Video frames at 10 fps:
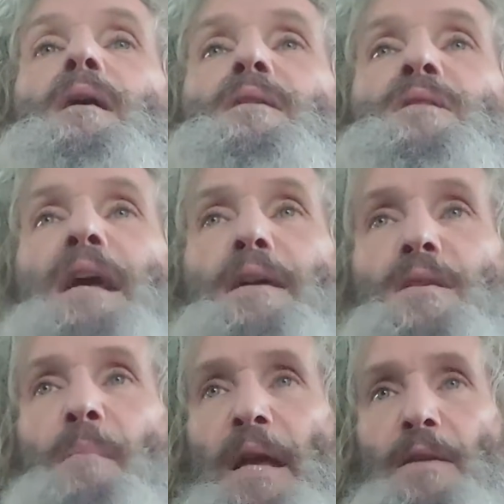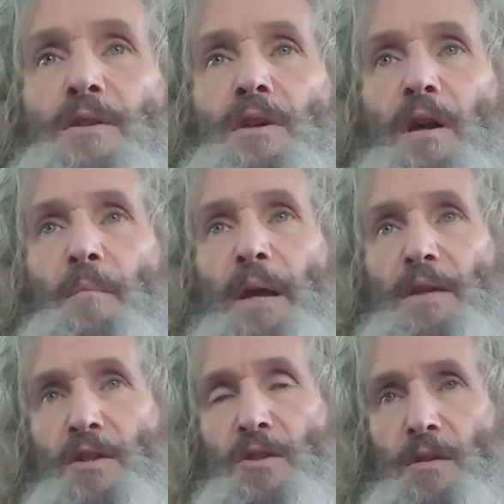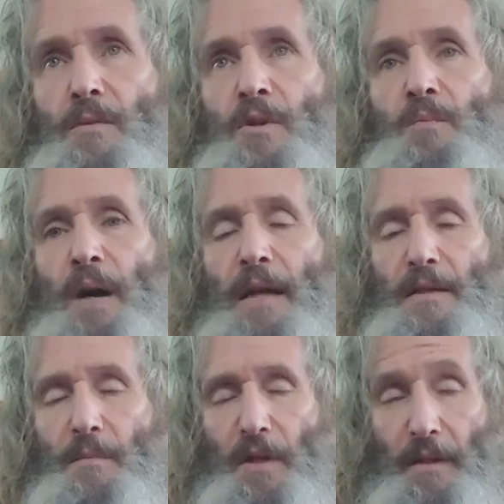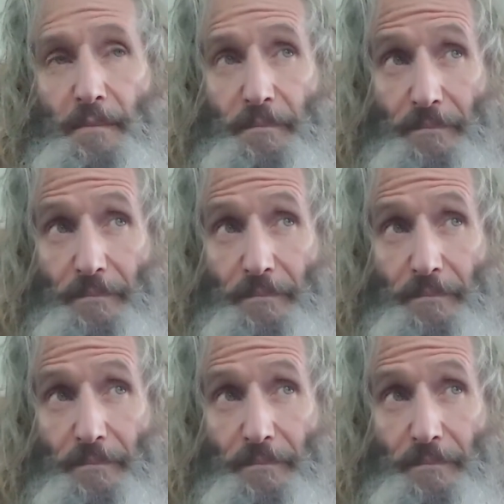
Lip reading: 6, manage yard pests responsibly.